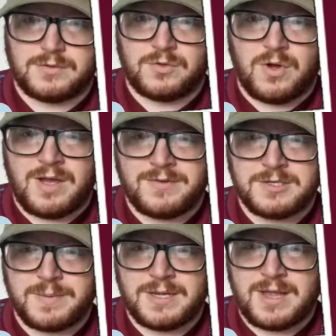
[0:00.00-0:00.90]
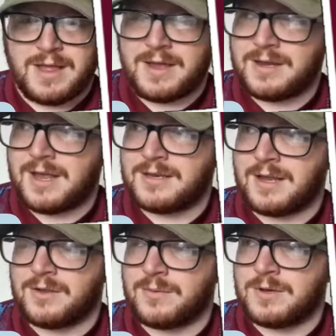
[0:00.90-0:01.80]
Don't ever speak like that again,
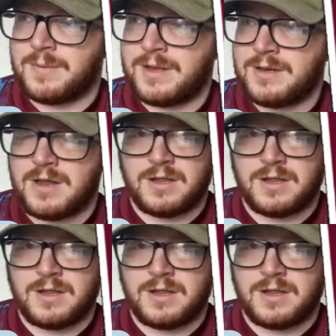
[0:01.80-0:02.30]
Daniel. What do you mean?